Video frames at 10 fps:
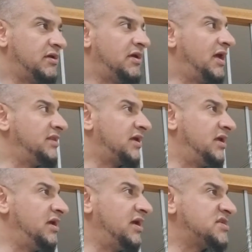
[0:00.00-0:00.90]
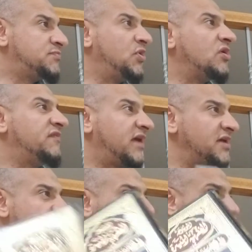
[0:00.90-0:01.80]
And the key is
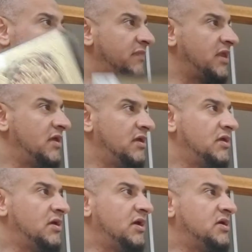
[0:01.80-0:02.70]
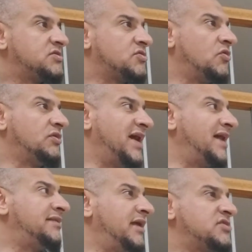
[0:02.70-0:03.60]
purification. So
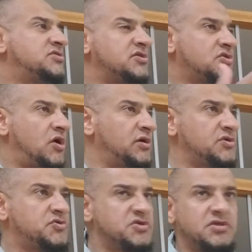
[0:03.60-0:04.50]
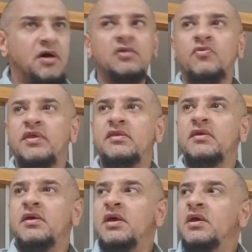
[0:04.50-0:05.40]
that leads the scholars to start with
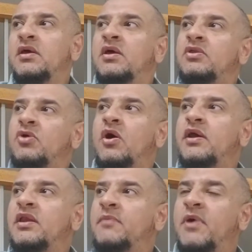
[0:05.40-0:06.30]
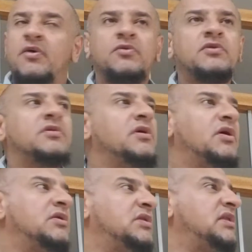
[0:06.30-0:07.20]
talking about
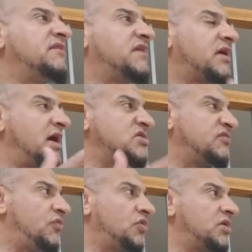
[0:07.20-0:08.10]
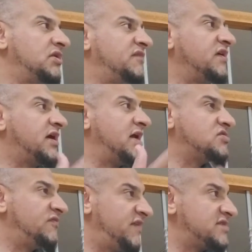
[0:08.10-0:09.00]
the different kinds of water, different kinds
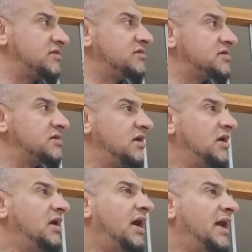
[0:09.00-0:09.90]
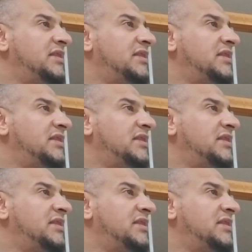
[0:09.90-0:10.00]
of vessels, and